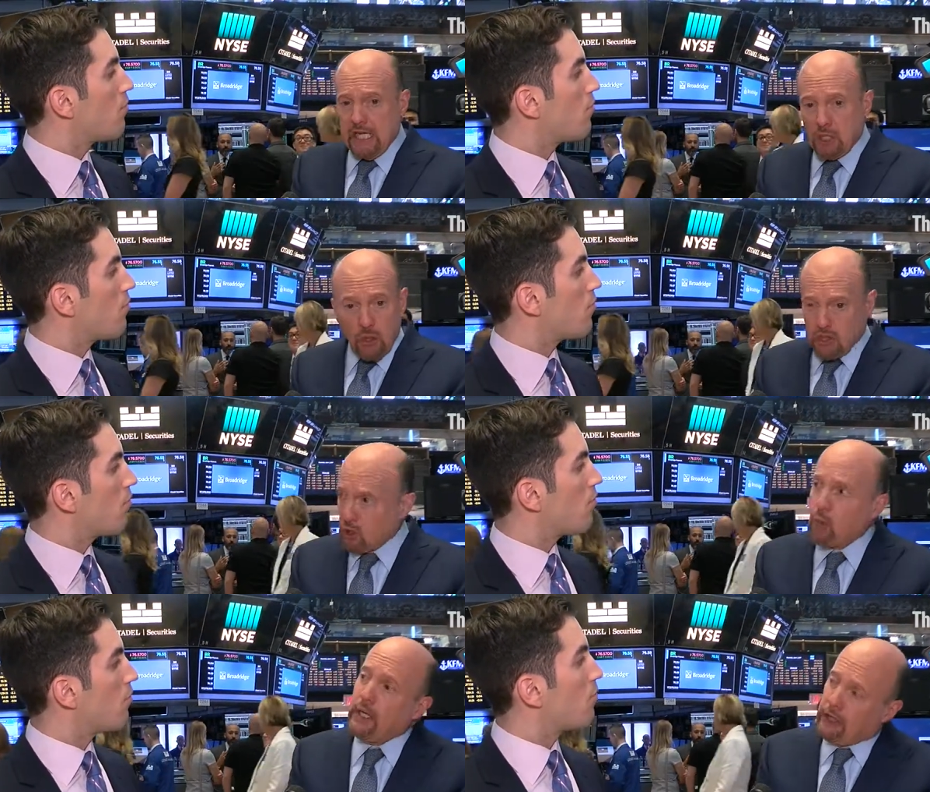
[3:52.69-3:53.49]
Speaker 1: Those are
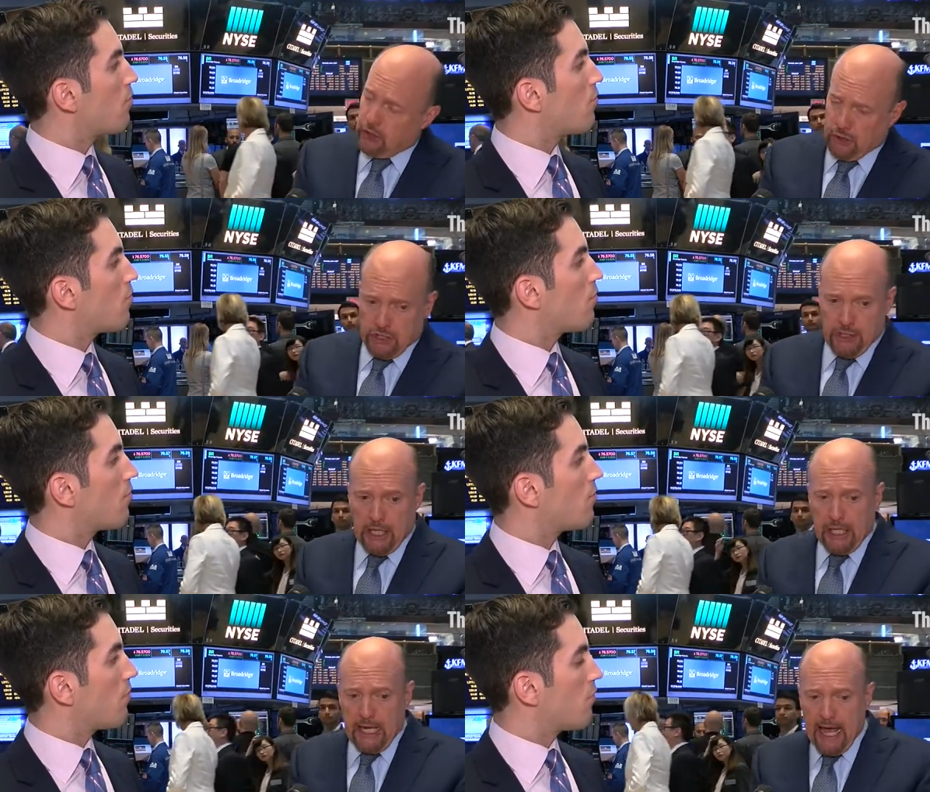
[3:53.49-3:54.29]
the winners,
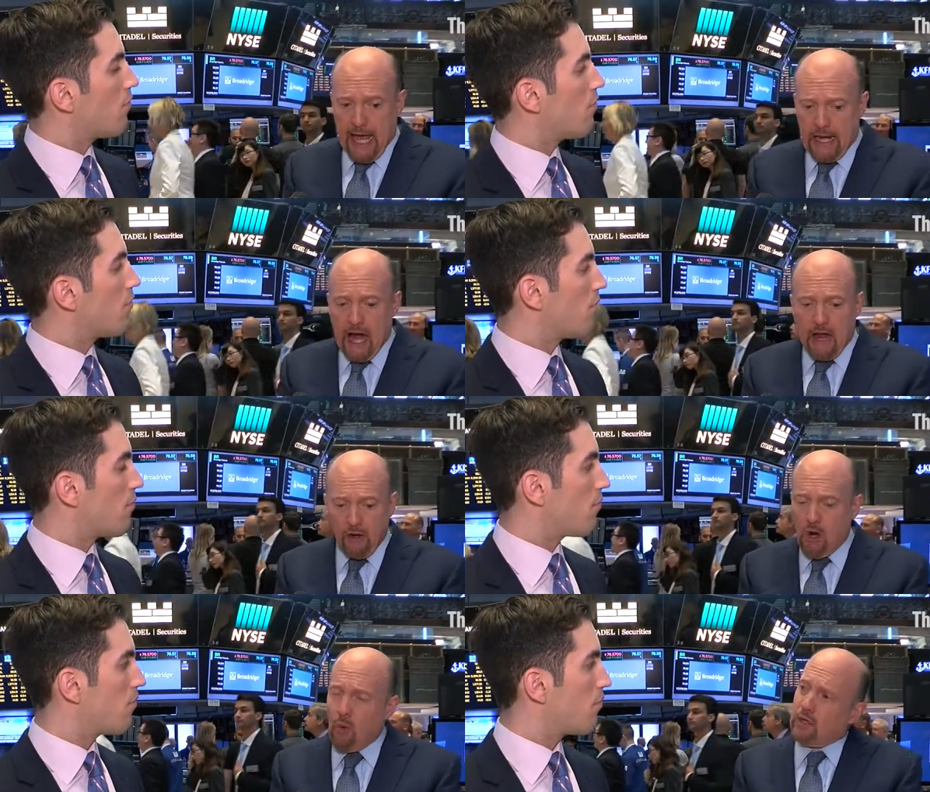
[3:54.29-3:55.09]
and I don't
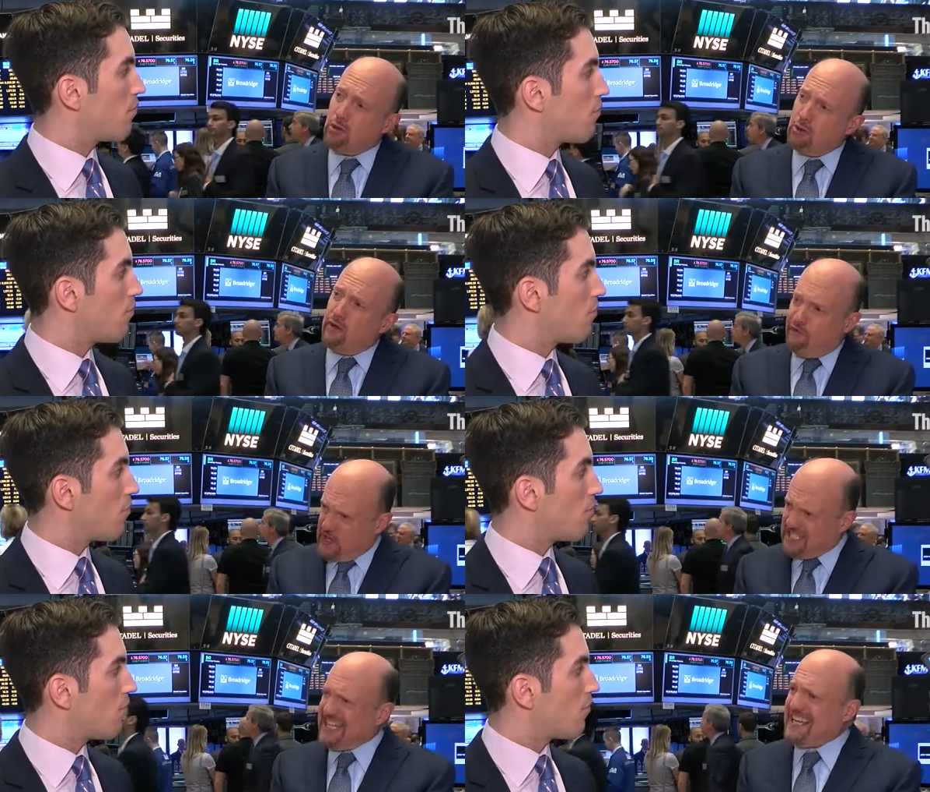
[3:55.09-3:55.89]
know where Lulu
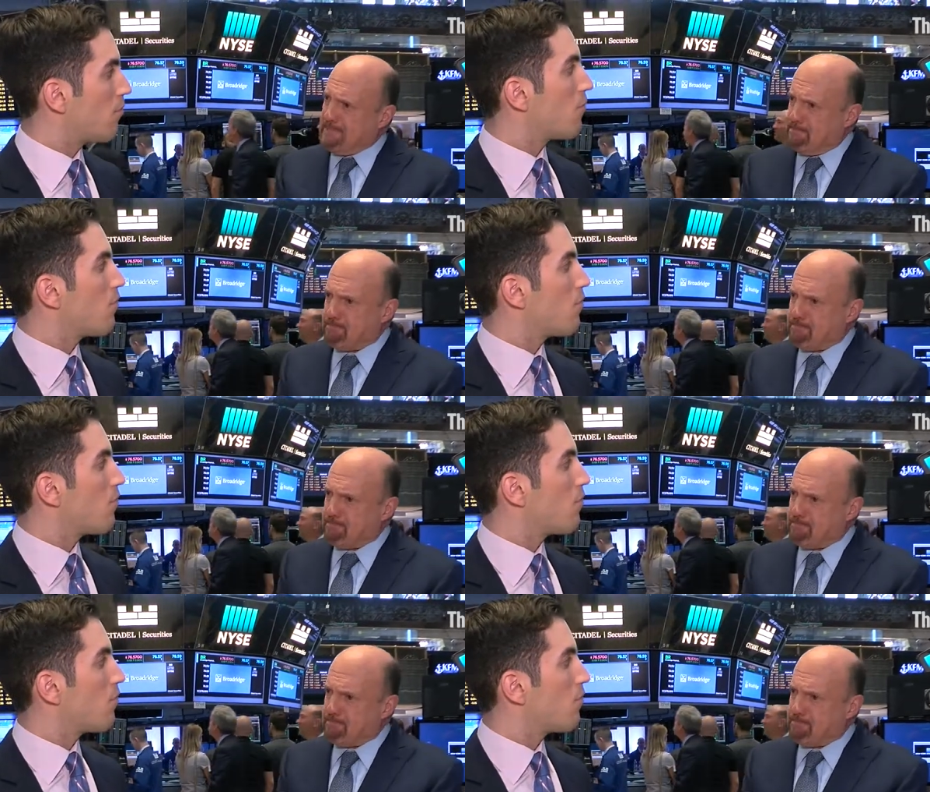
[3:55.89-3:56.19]
fits in.